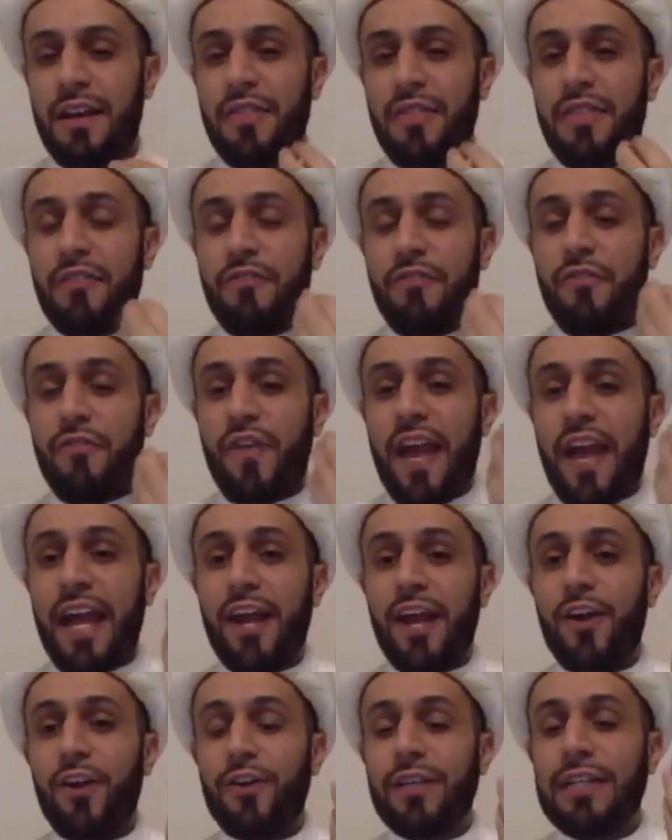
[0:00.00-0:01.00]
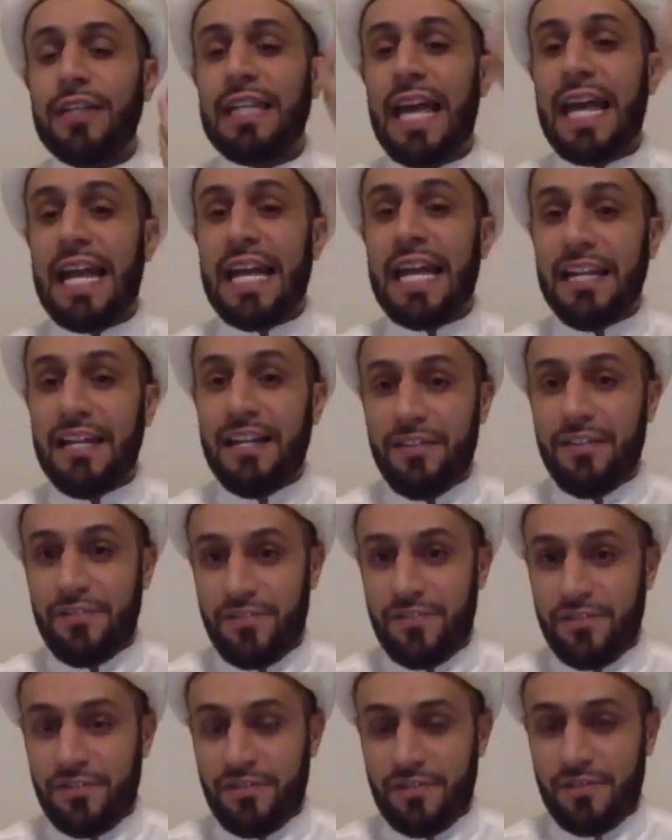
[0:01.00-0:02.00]
the fair
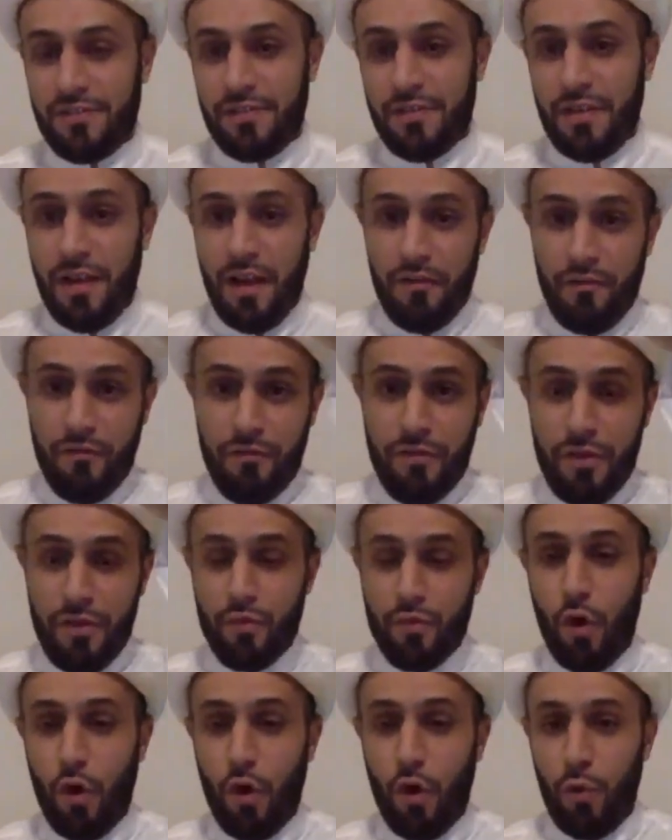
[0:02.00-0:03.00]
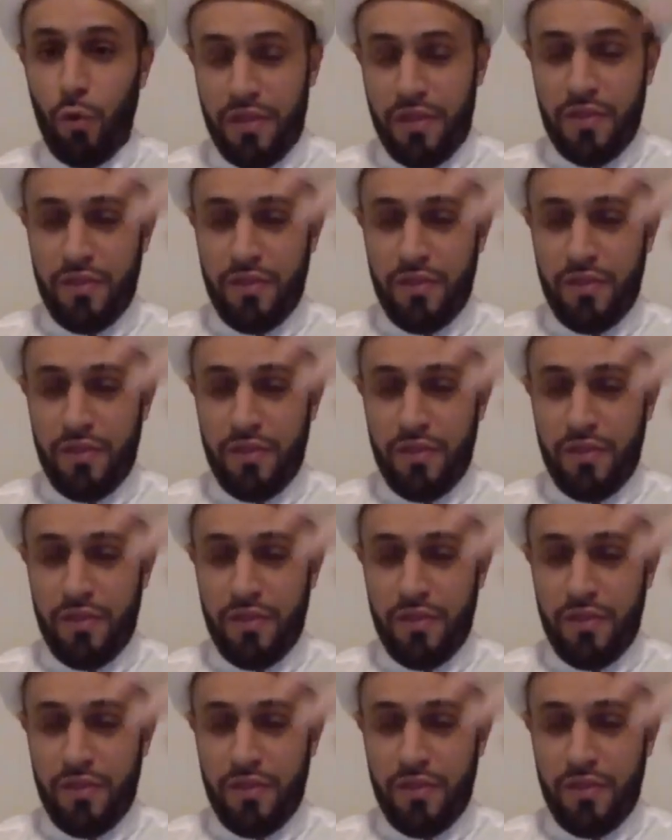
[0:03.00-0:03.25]
ladies of the Roman,